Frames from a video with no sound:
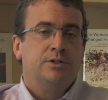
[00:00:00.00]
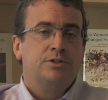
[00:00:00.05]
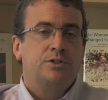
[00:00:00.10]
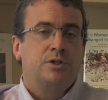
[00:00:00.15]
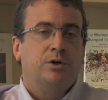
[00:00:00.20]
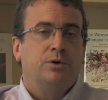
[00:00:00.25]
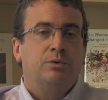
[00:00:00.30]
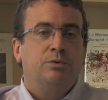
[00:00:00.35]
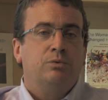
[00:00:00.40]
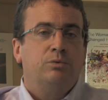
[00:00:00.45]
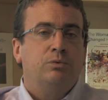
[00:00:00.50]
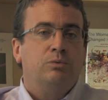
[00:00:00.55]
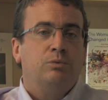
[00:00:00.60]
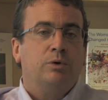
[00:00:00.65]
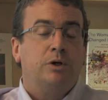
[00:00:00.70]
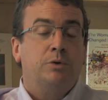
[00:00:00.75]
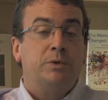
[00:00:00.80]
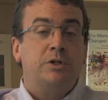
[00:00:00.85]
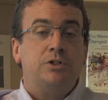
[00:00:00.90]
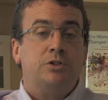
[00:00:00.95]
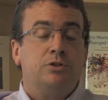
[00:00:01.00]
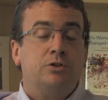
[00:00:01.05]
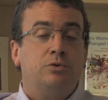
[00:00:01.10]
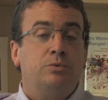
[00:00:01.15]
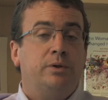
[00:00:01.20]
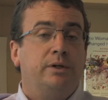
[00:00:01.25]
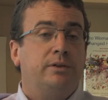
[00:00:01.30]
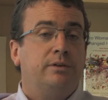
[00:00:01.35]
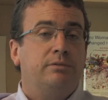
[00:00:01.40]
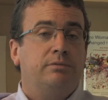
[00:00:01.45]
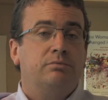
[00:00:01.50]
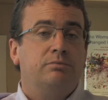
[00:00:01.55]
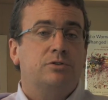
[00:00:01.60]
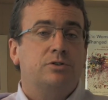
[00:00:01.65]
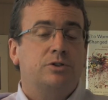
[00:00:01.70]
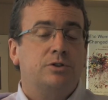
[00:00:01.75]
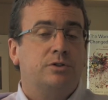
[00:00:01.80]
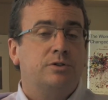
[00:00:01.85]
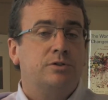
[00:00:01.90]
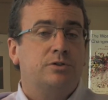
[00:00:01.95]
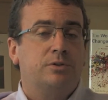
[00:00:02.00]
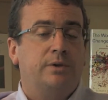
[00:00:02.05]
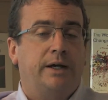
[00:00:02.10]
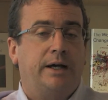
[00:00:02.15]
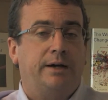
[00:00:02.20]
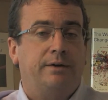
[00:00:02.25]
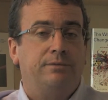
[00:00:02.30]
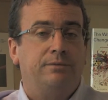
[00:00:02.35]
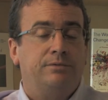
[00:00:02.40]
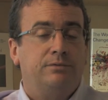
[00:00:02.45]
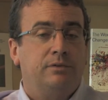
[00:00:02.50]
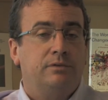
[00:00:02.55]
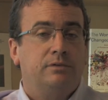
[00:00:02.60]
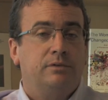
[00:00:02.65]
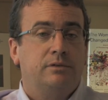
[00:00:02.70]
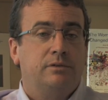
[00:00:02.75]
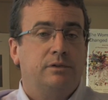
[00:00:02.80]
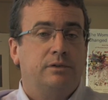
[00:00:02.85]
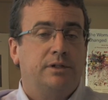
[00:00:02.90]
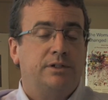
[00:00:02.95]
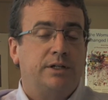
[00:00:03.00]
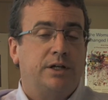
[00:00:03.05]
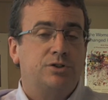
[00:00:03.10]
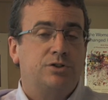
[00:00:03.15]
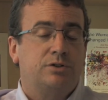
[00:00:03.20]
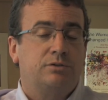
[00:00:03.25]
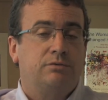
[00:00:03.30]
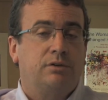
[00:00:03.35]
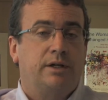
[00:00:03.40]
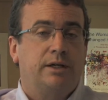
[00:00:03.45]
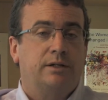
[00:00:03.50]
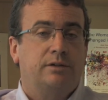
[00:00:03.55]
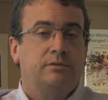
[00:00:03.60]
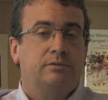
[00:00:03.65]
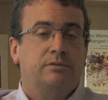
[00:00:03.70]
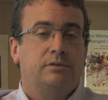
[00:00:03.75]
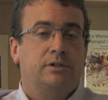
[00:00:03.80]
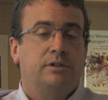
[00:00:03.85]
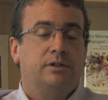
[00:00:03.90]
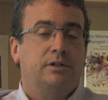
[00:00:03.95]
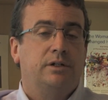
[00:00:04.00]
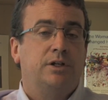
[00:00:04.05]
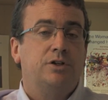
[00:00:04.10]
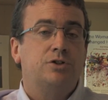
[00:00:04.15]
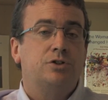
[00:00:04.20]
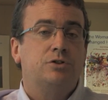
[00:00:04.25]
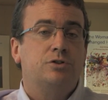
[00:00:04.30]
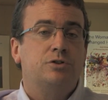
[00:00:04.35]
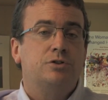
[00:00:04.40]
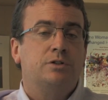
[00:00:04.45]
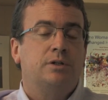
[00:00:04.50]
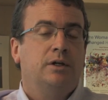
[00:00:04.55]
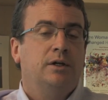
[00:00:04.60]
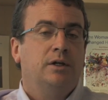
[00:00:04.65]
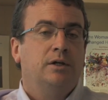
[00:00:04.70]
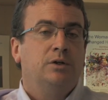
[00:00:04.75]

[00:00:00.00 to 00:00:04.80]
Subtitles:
So what do we do with students who have attention-like issues?